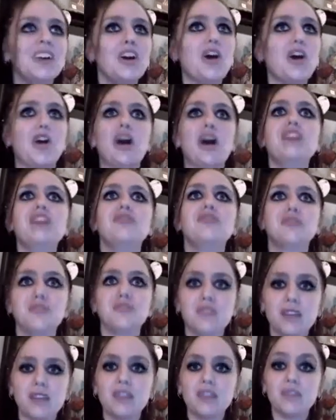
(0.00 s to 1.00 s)
or
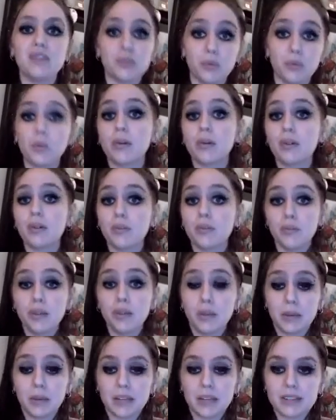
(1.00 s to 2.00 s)
hundreds of years, if we
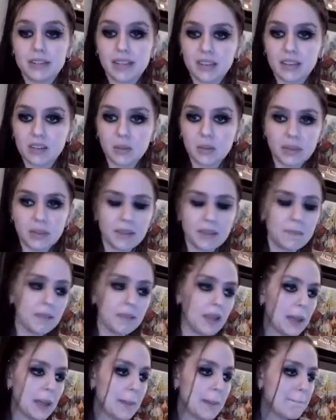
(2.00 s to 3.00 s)
really want to get technical with it.
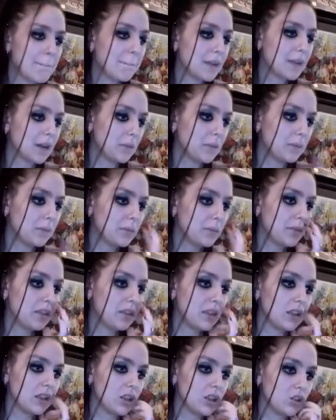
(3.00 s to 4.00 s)
But
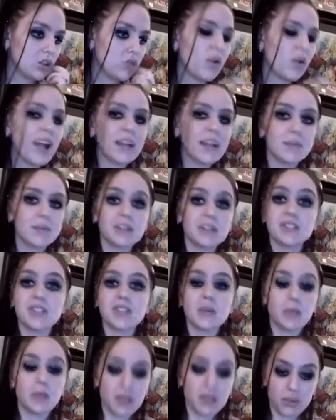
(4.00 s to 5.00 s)
crying because
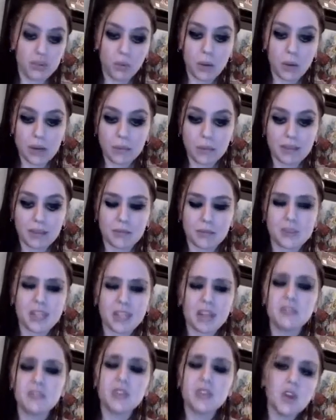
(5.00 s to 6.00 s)
they were either worried about
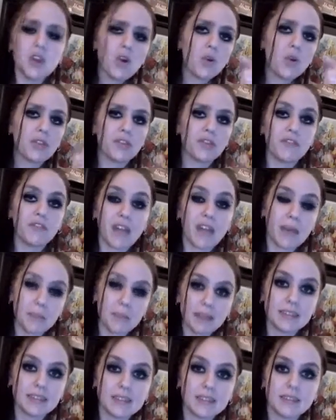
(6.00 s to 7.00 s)
themselves or their
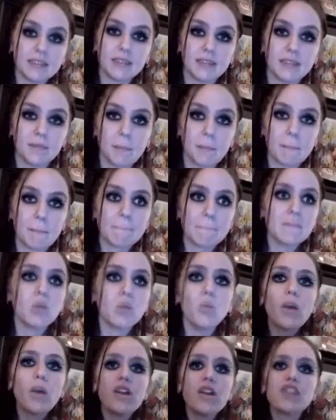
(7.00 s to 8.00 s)
families.
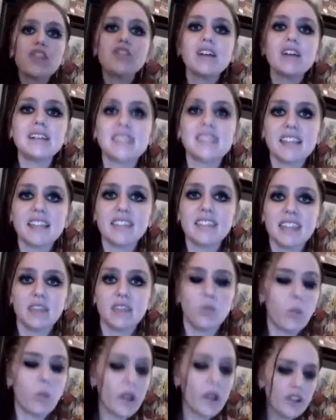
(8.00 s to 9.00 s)
Where are you guys at
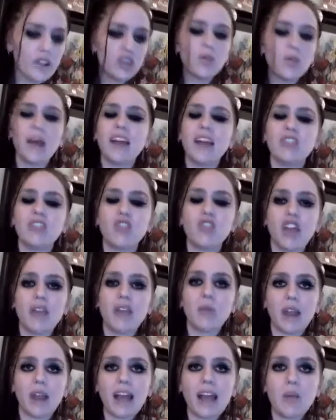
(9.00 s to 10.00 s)
then? Where are you at?
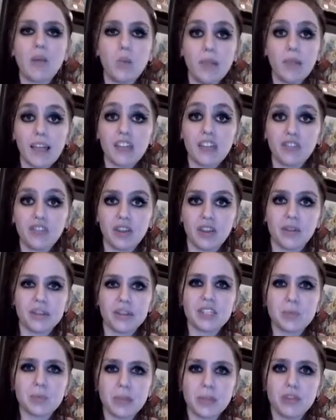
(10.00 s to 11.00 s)
When I try to
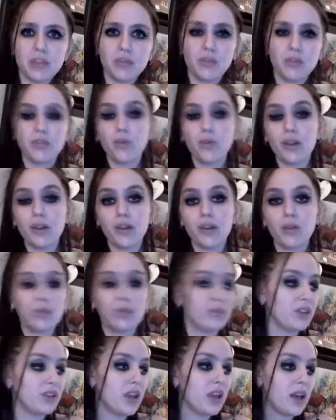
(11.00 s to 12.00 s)
explain to a
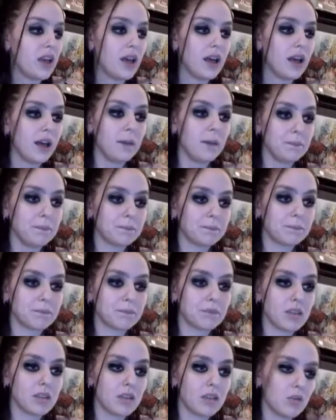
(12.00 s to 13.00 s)
4-year-old, one
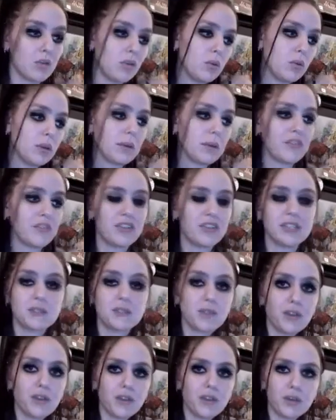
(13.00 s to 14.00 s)
of my
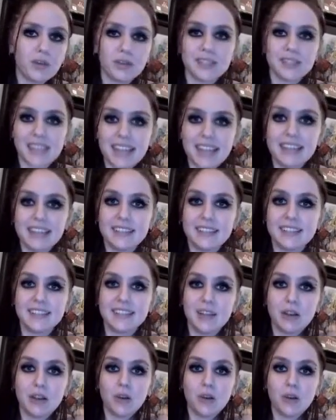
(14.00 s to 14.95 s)
friend's 4-year-old's kids,